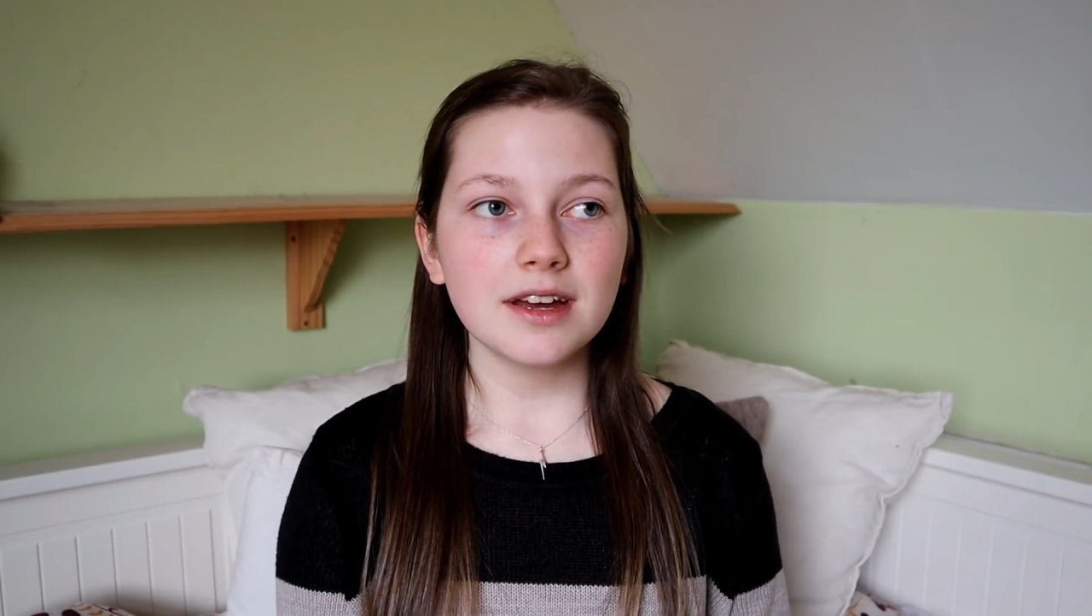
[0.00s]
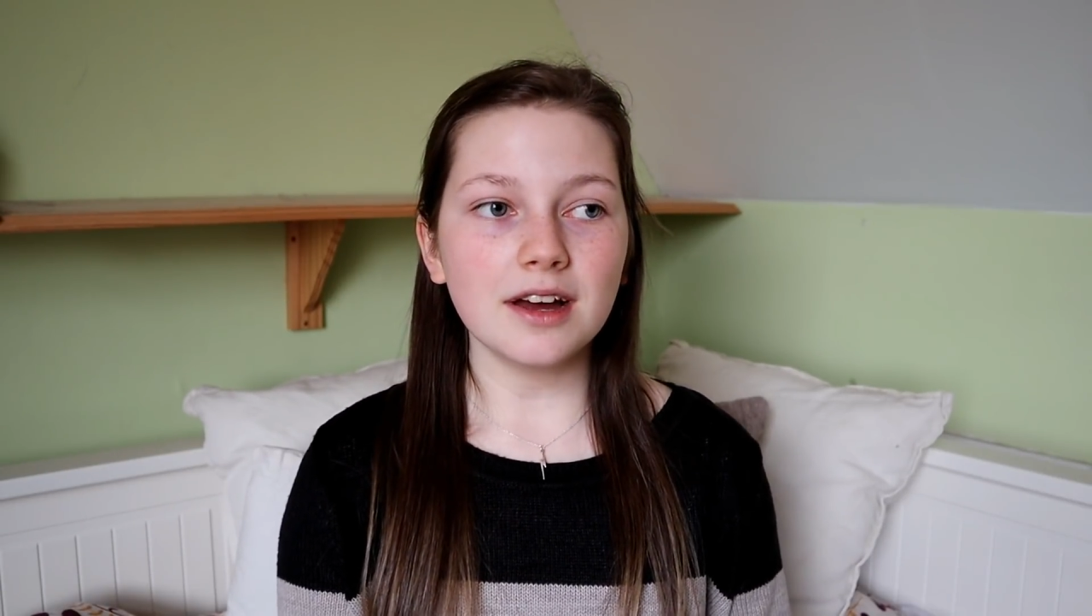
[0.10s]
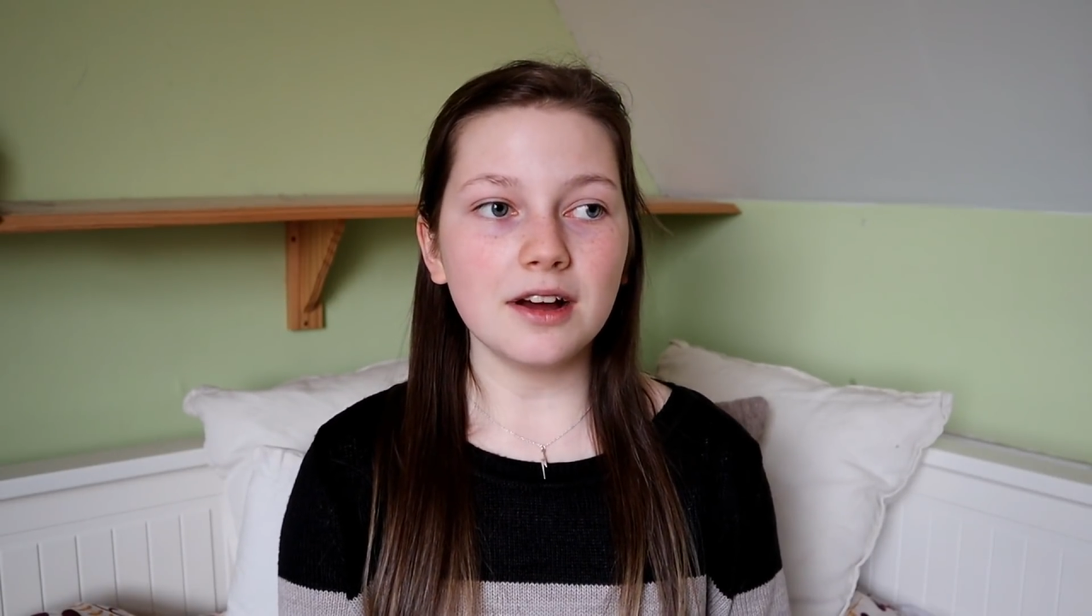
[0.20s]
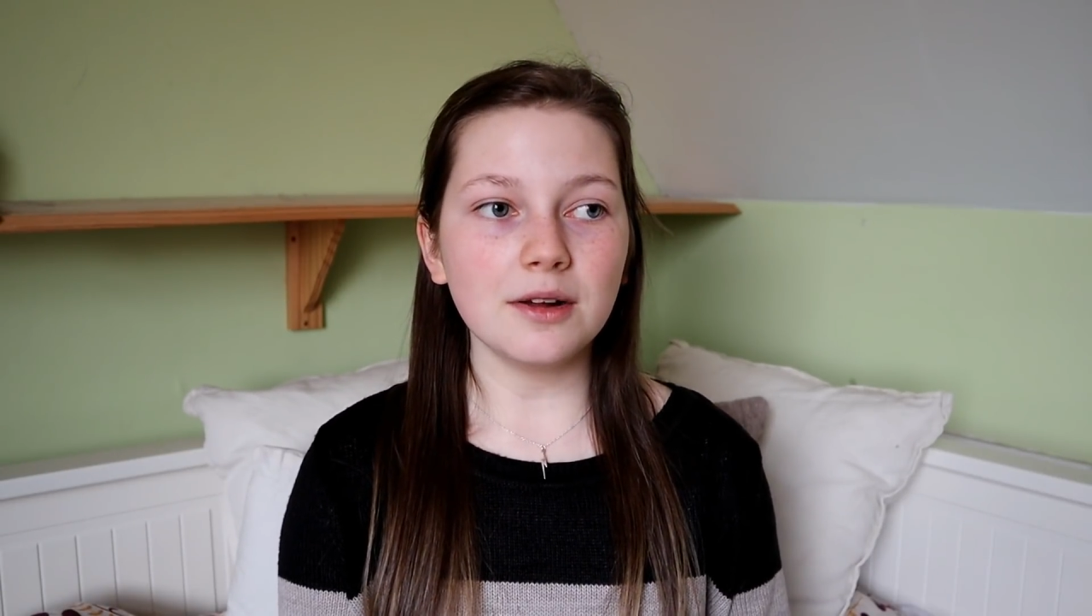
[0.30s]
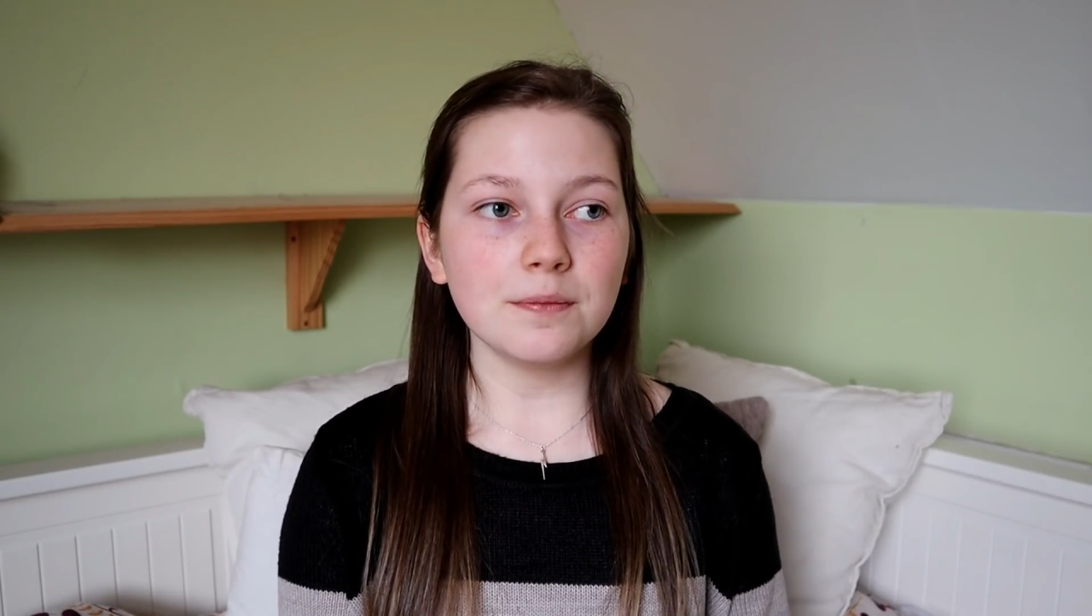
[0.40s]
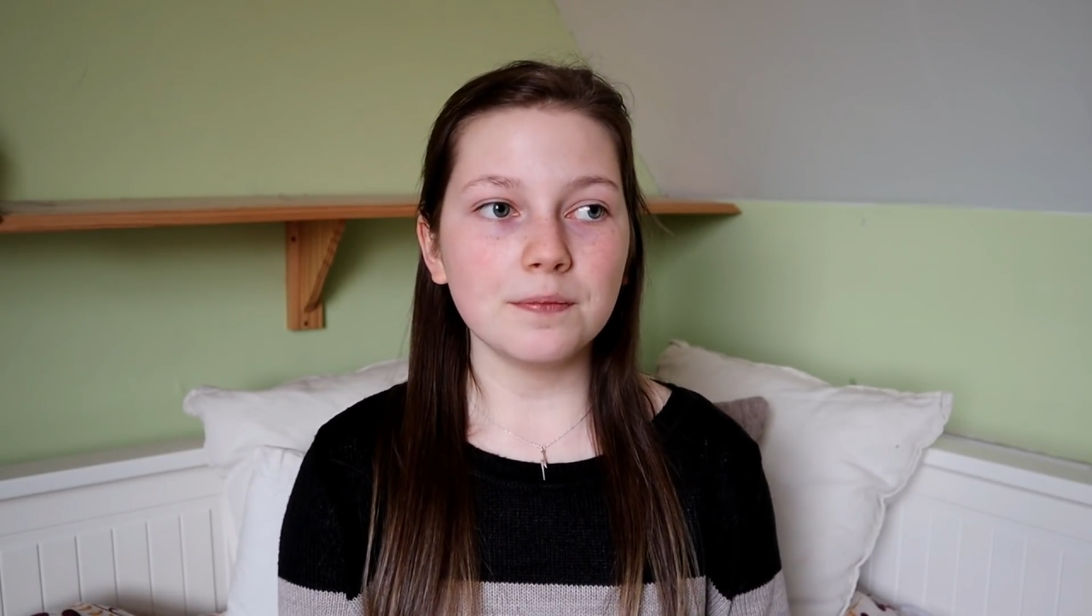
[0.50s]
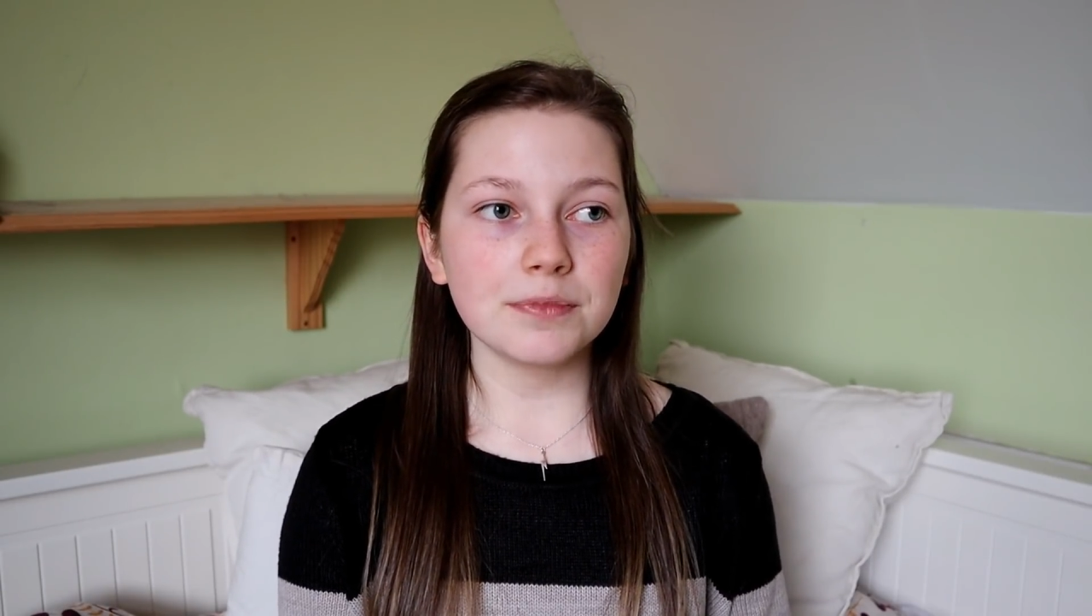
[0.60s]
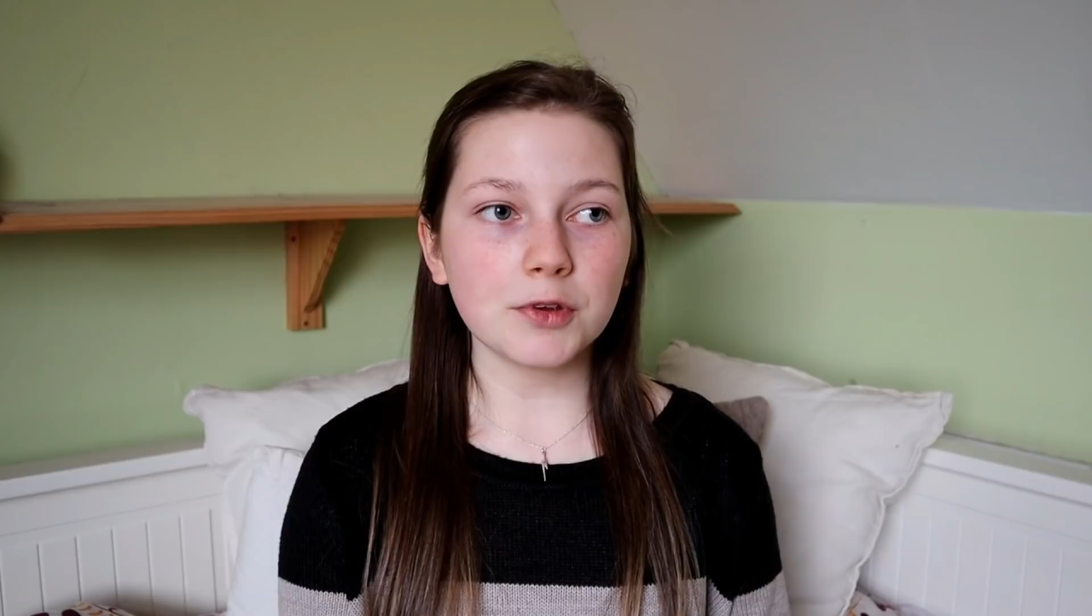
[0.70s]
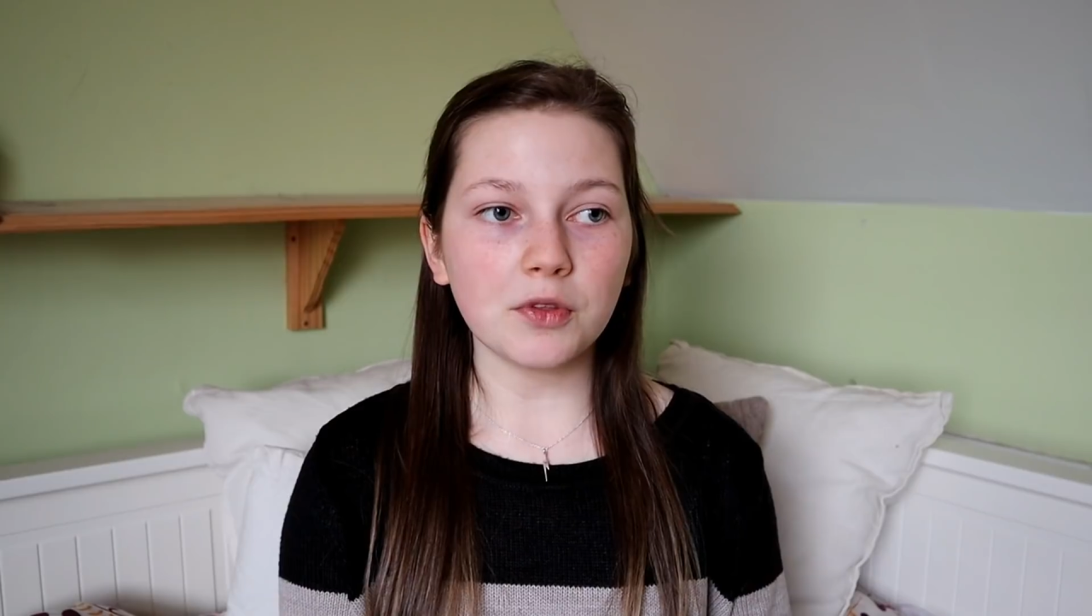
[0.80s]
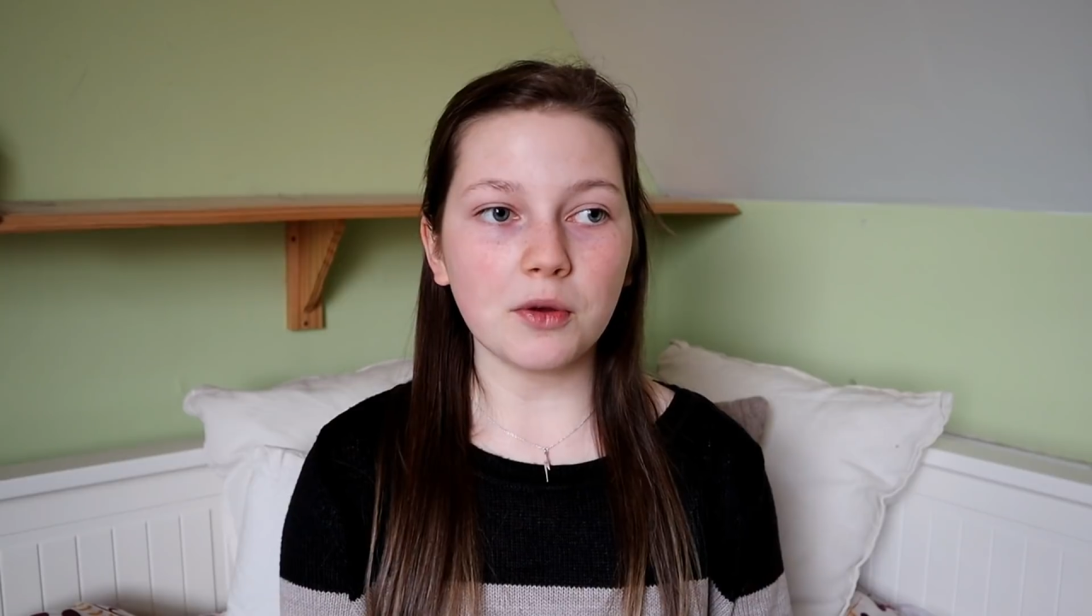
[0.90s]

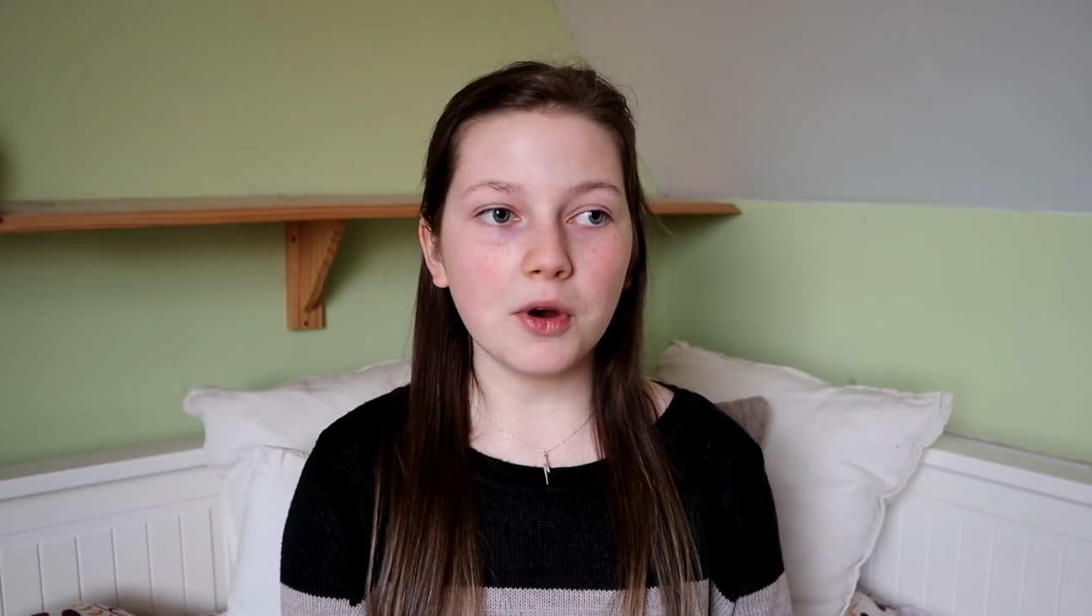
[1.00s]
or they